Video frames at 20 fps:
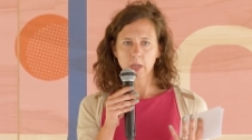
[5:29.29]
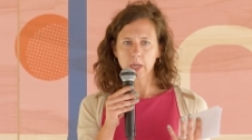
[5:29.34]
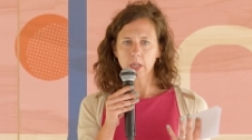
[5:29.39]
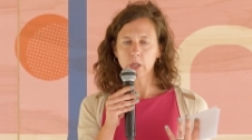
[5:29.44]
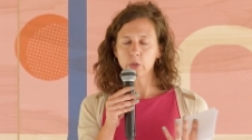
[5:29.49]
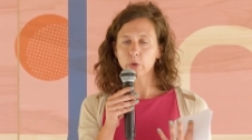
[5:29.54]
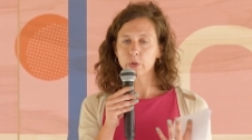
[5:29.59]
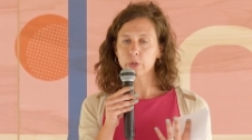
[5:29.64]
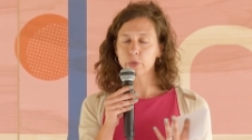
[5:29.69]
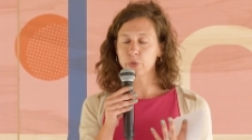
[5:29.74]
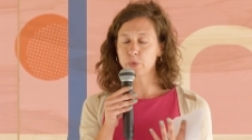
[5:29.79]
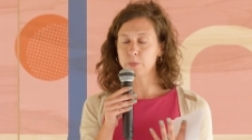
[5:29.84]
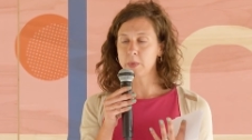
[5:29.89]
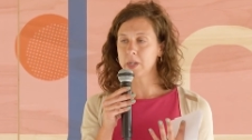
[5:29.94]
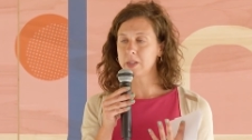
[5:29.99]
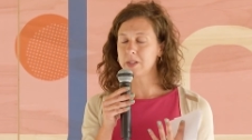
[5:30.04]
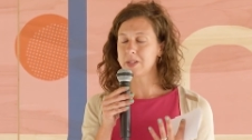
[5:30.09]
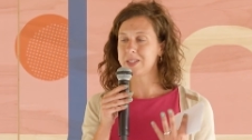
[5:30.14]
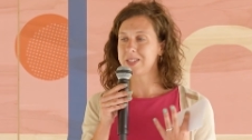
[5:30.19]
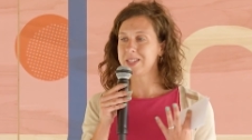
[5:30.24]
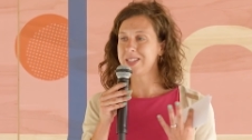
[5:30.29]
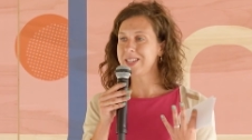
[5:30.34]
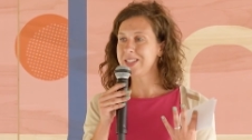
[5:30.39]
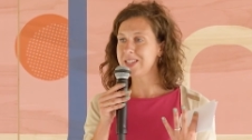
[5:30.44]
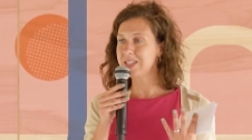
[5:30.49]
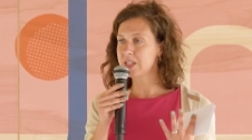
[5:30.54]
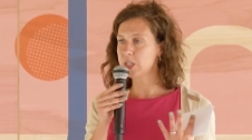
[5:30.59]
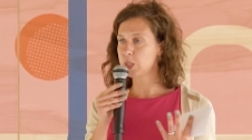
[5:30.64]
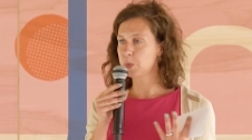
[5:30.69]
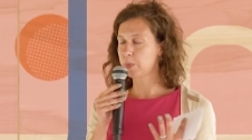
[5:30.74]
In order to make it as
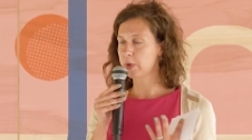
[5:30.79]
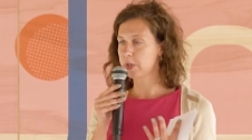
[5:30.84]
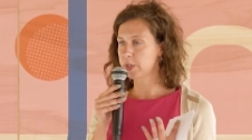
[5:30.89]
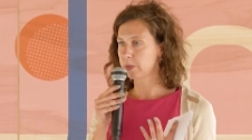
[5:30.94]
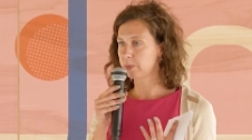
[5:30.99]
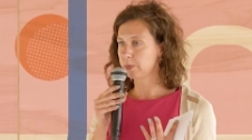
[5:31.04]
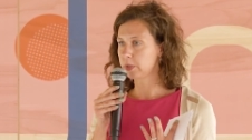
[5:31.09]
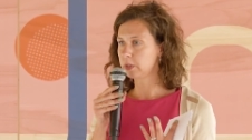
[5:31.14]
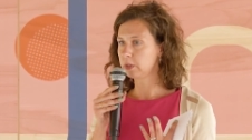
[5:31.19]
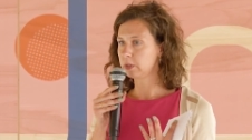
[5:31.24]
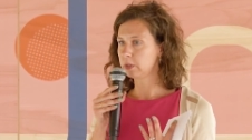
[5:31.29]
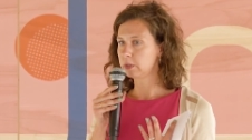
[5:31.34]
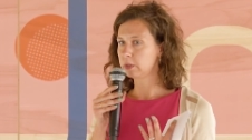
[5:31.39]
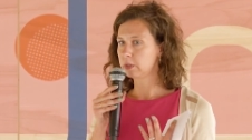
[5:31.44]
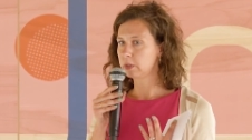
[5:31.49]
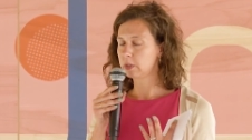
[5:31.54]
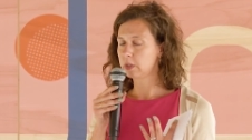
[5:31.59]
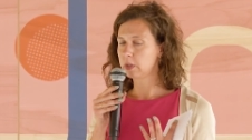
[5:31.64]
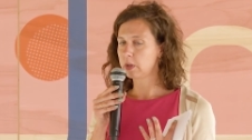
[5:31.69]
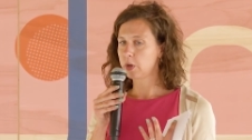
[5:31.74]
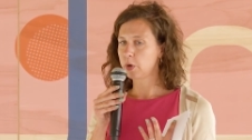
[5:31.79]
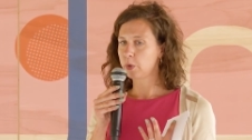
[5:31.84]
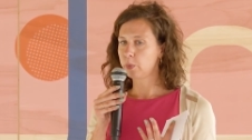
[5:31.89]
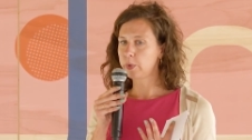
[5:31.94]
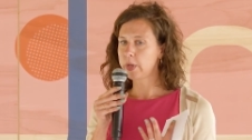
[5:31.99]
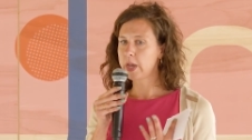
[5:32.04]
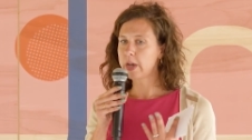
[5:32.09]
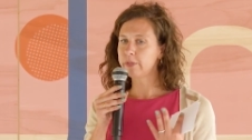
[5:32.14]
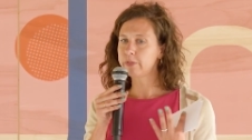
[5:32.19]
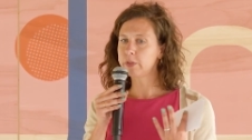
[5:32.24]
easy as possible,
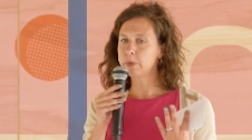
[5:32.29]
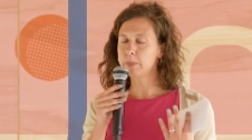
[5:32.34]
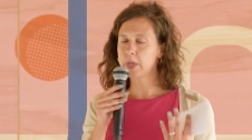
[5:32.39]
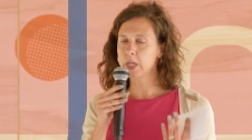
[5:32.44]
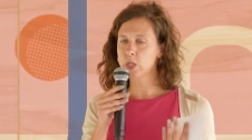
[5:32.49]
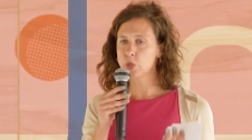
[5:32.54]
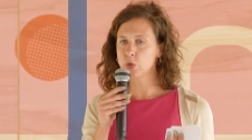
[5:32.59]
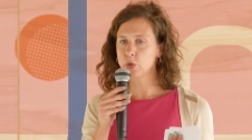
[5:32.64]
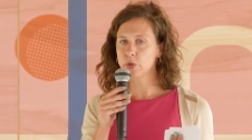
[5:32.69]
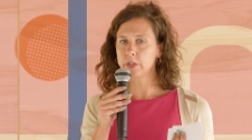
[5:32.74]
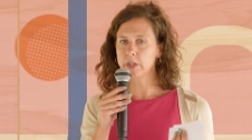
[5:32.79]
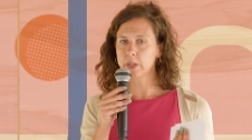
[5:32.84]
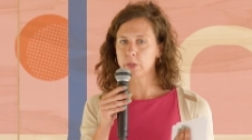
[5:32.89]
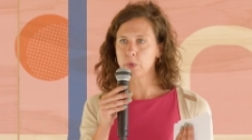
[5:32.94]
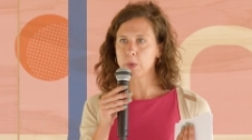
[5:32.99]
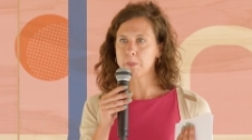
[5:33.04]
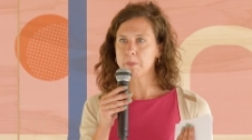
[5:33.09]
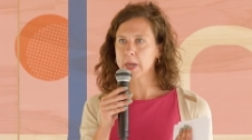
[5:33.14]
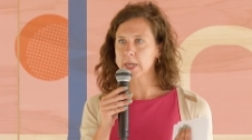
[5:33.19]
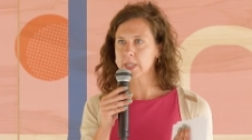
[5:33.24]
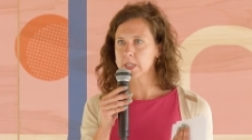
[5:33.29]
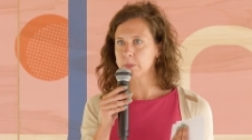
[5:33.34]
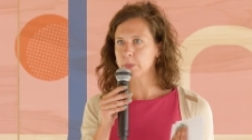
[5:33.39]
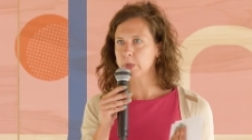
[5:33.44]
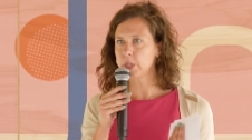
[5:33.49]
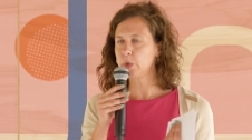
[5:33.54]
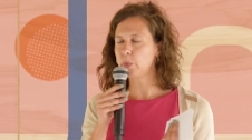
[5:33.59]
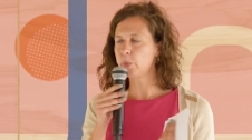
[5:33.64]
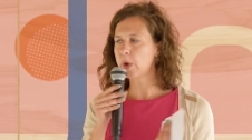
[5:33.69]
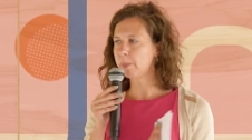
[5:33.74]
we have to make sure that we
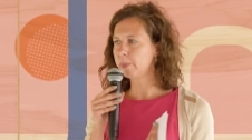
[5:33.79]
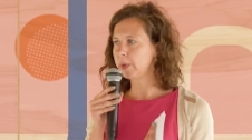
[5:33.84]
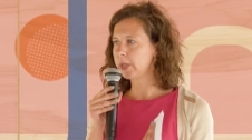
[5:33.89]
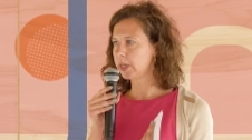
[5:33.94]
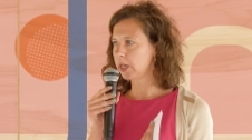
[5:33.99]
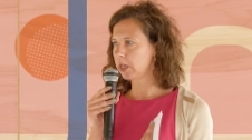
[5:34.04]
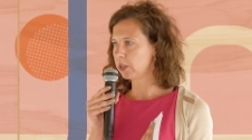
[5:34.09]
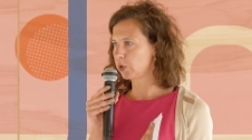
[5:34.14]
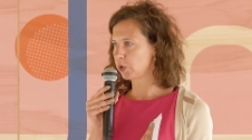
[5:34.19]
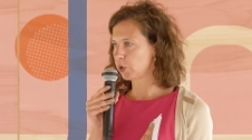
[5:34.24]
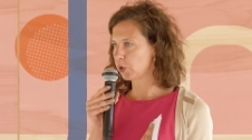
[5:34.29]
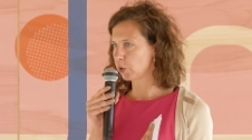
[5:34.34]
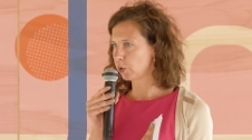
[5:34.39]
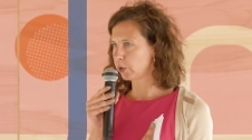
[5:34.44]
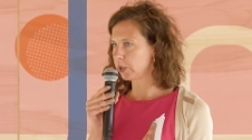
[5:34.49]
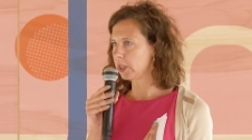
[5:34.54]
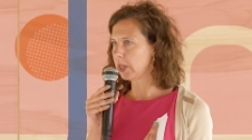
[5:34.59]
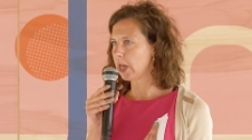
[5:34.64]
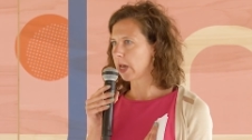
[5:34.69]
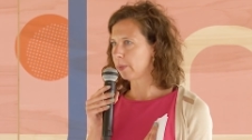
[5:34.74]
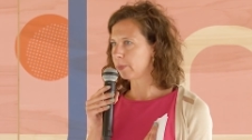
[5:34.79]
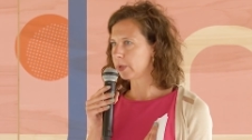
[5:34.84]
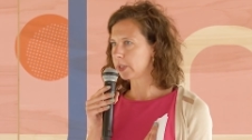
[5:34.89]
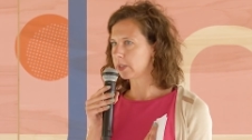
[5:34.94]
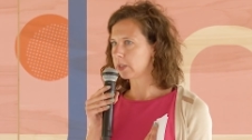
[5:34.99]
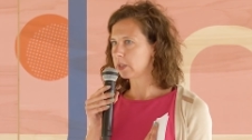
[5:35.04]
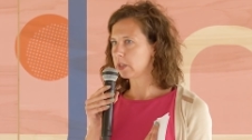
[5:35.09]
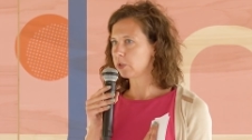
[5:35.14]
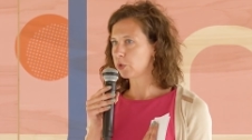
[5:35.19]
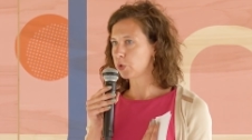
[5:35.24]
maximally replicate the sorting habit,
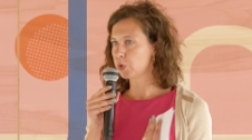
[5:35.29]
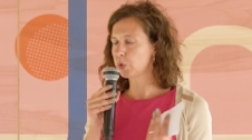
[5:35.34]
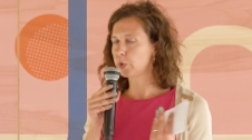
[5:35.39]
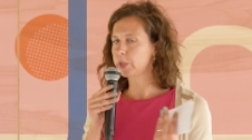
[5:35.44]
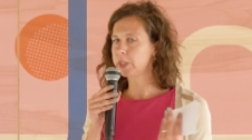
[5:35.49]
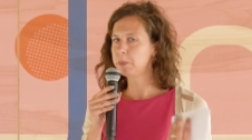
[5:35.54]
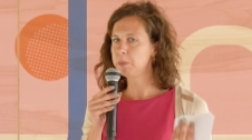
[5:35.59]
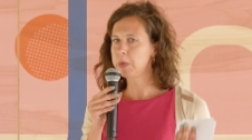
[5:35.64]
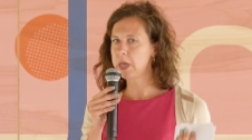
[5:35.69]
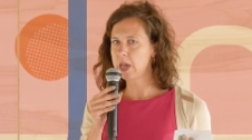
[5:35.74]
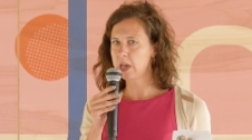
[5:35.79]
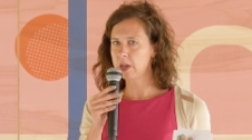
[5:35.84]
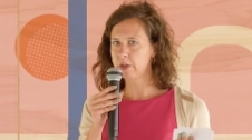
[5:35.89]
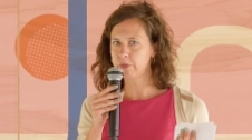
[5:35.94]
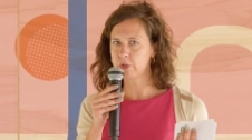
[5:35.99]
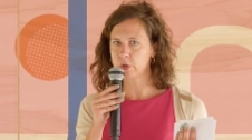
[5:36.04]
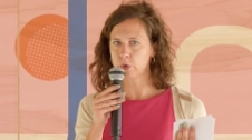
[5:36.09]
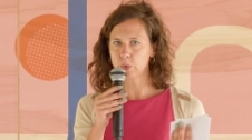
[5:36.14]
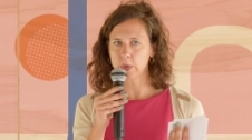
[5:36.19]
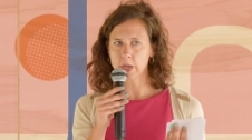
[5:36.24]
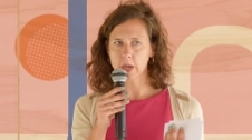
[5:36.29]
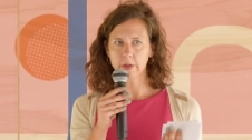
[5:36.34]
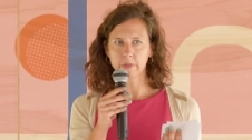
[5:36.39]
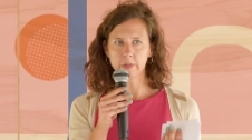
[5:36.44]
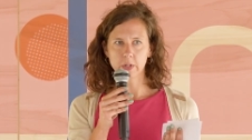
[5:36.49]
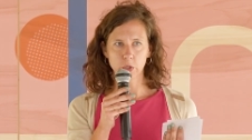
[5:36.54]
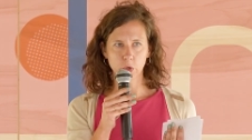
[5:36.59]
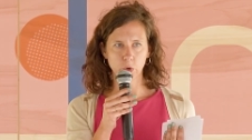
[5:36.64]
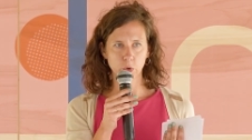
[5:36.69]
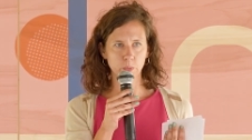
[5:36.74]
the sorting behavior we have
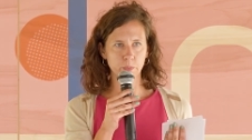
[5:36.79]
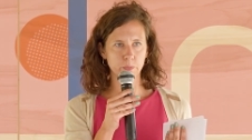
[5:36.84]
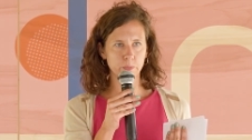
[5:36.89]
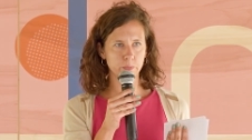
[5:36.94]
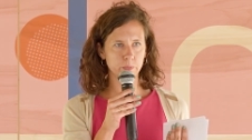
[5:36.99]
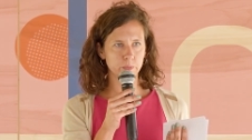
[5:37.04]
at home.